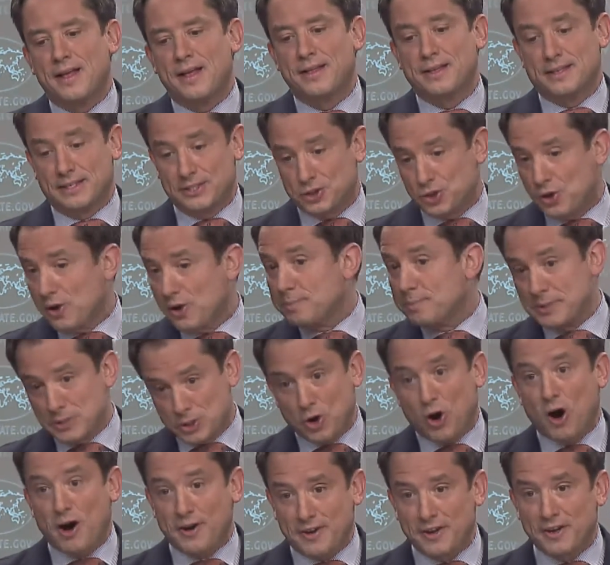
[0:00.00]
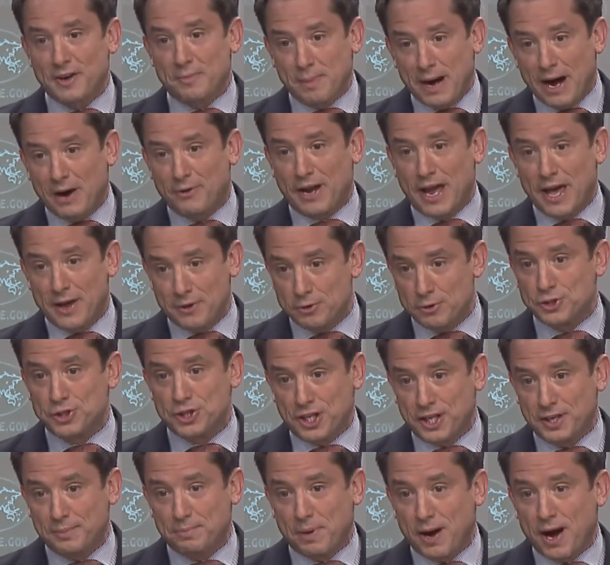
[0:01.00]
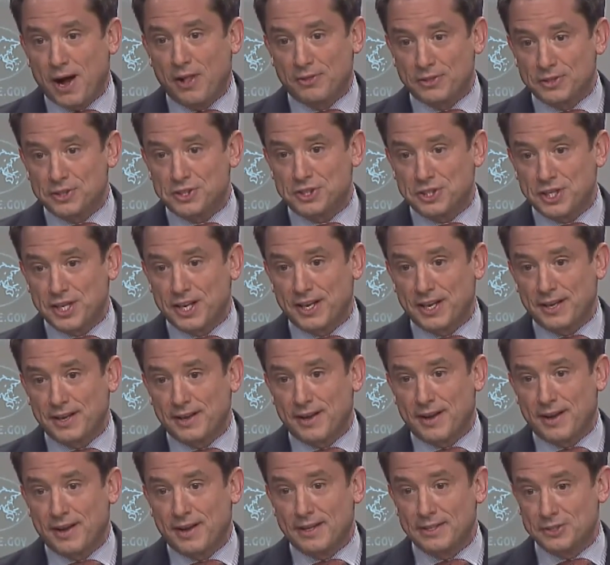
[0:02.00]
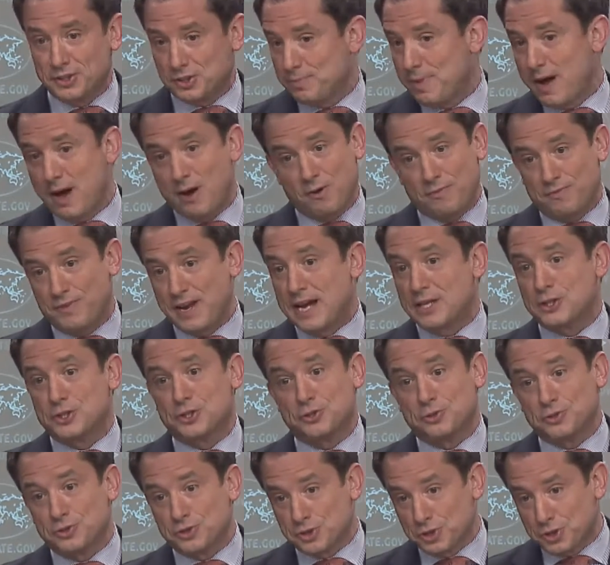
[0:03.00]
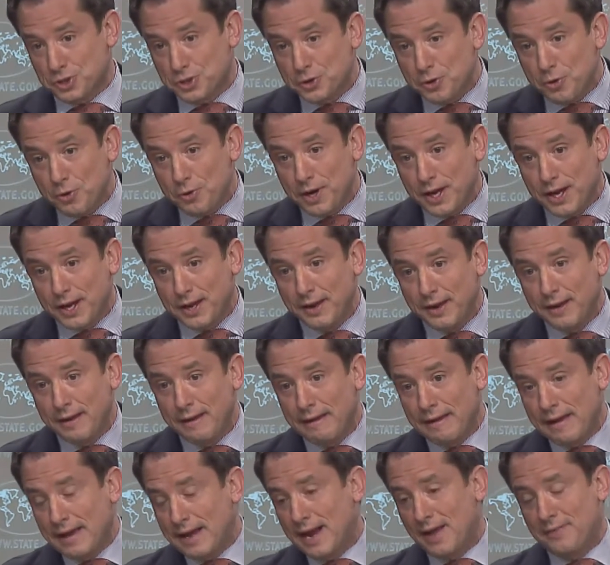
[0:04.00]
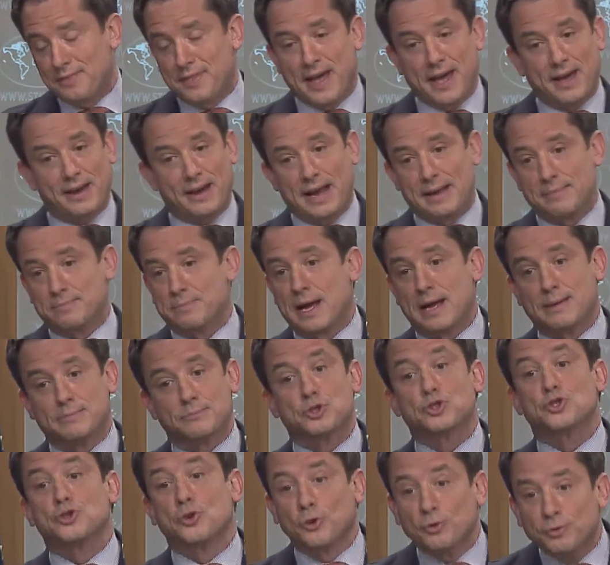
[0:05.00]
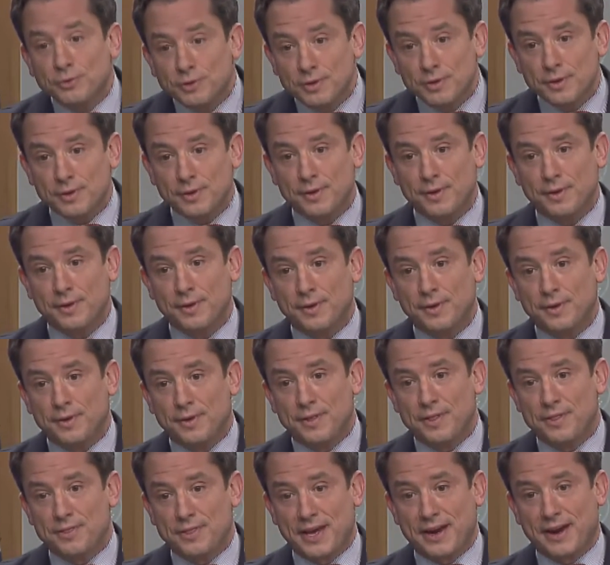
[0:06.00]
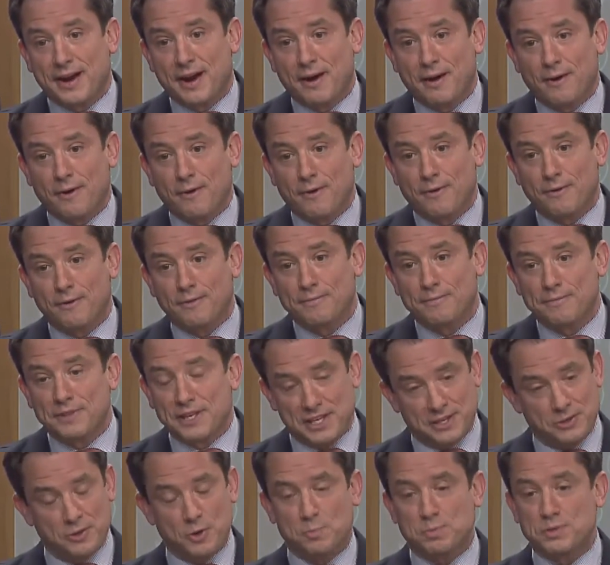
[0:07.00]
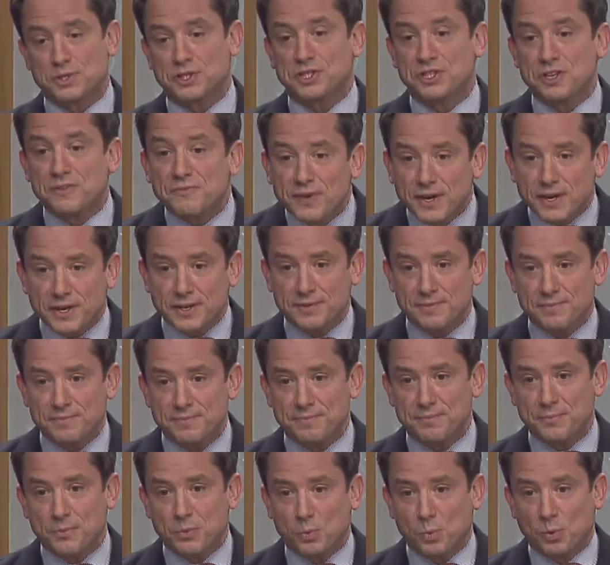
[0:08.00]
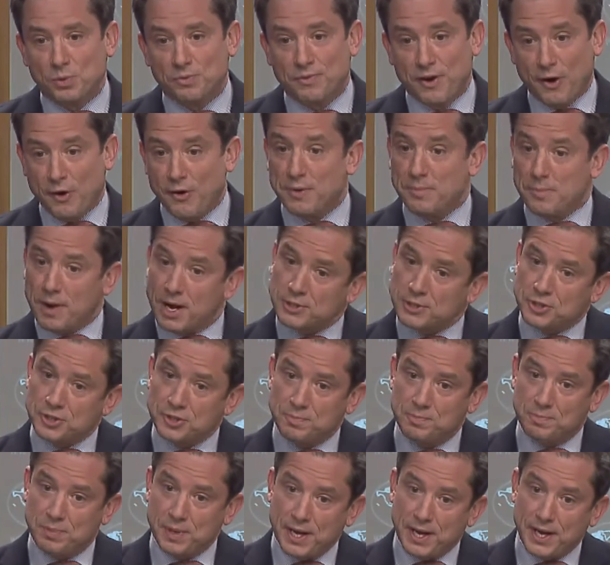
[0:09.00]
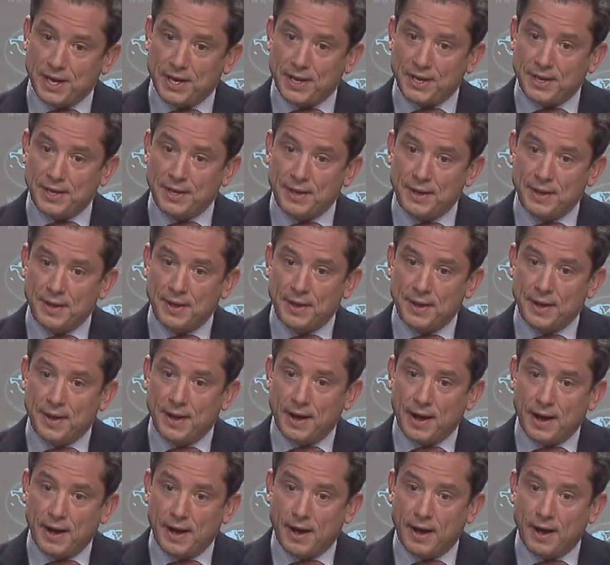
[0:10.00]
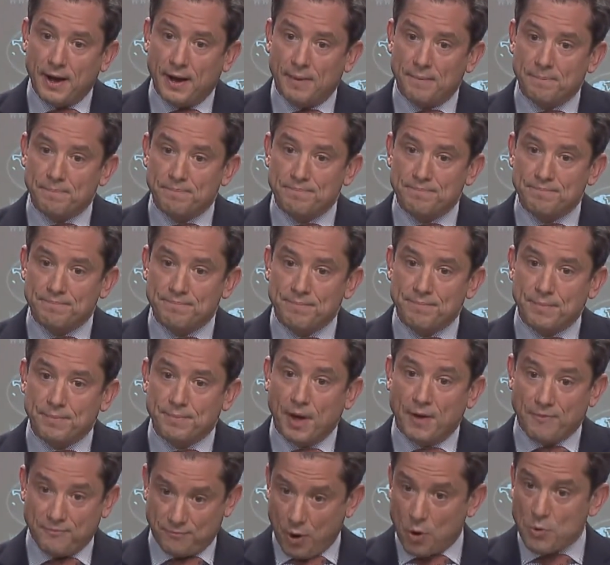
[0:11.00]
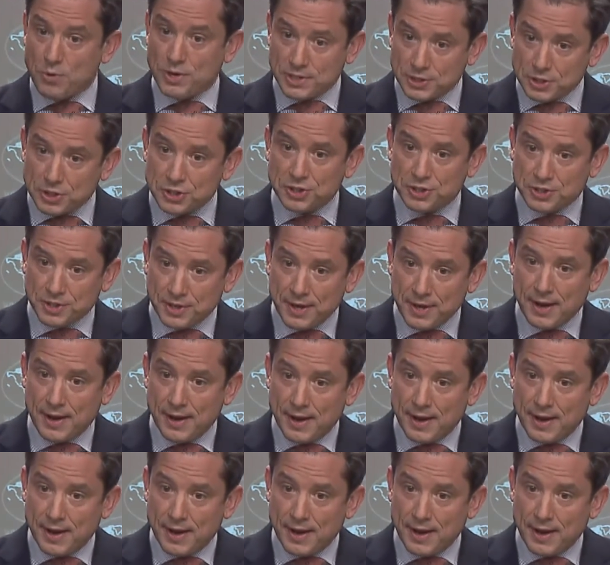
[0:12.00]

he's going to be talking about energy policy as a matter of national security, and on that I'm certain that the Indo-Pacific will very much be a focus.